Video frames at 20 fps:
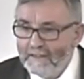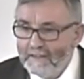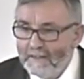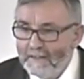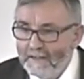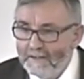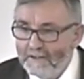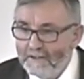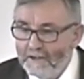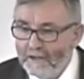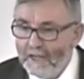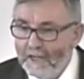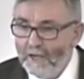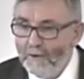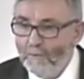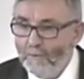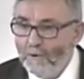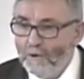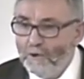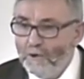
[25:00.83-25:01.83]
and that he
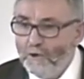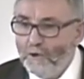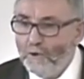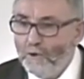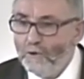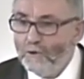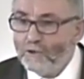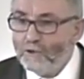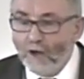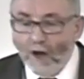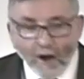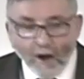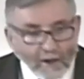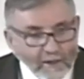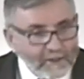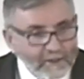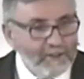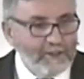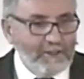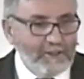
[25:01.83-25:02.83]
would use
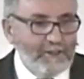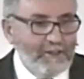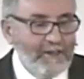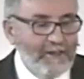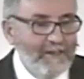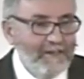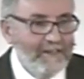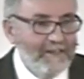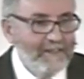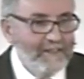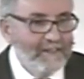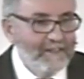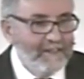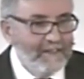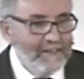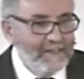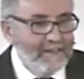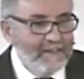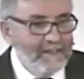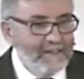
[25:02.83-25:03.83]
us,
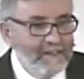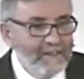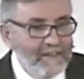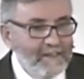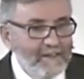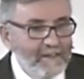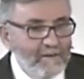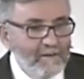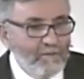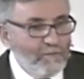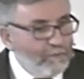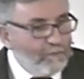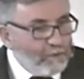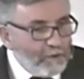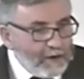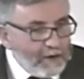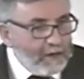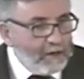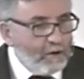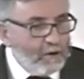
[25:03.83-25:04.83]

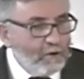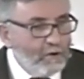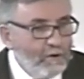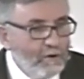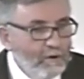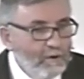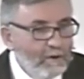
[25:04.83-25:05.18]
frail,